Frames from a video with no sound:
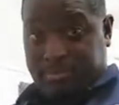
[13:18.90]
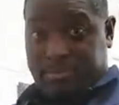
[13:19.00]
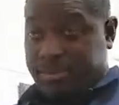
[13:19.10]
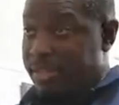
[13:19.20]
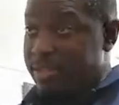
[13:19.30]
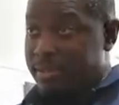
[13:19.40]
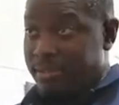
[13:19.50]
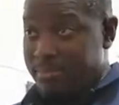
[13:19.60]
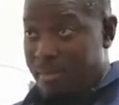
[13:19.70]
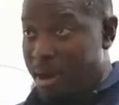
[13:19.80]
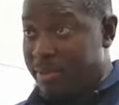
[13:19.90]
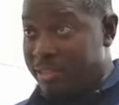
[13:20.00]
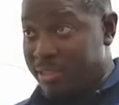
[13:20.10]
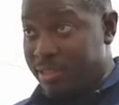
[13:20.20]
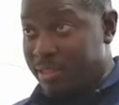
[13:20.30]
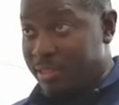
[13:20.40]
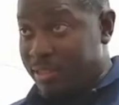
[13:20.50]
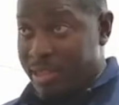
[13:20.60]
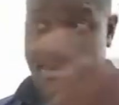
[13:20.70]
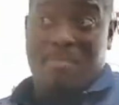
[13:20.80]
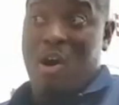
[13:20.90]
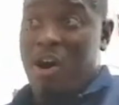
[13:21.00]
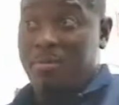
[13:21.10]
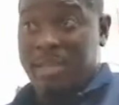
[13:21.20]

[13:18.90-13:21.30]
Sister, momager, and moms